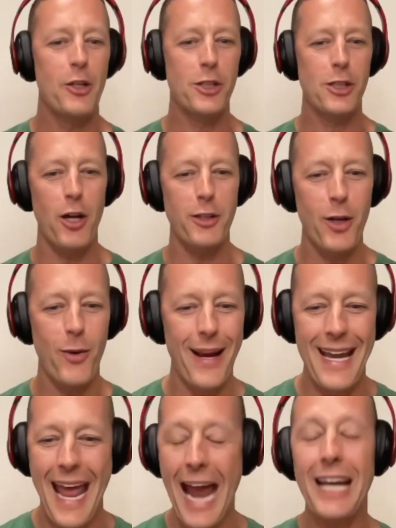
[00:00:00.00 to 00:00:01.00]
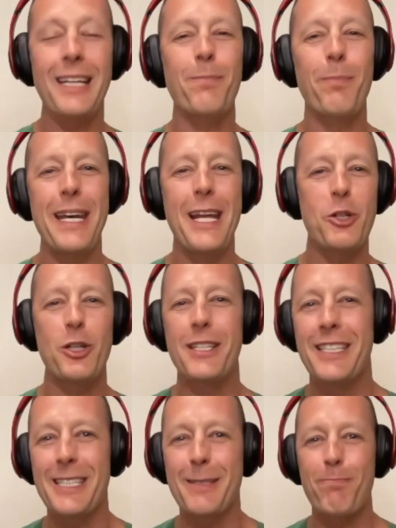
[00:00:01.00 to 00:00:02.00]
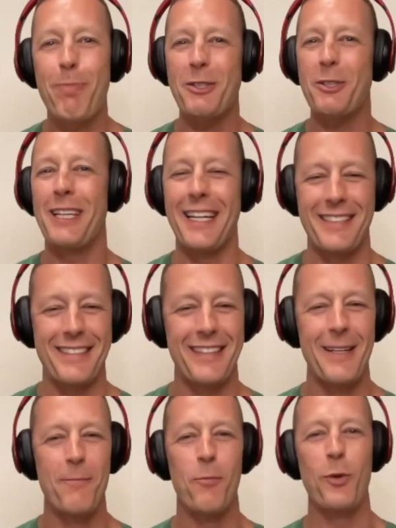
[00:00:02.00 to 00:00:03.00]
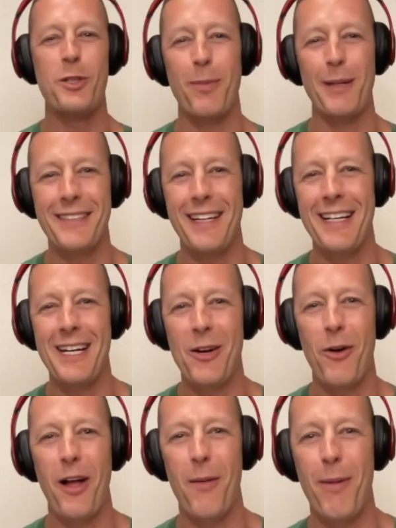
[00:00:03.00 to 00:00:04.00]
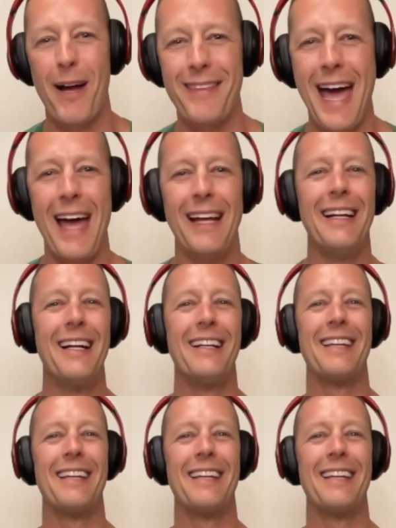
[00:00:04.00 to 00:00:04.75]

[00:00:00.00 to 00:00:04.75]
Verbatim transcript: She's also an expedition specialist, which I'm excited to hear all about that.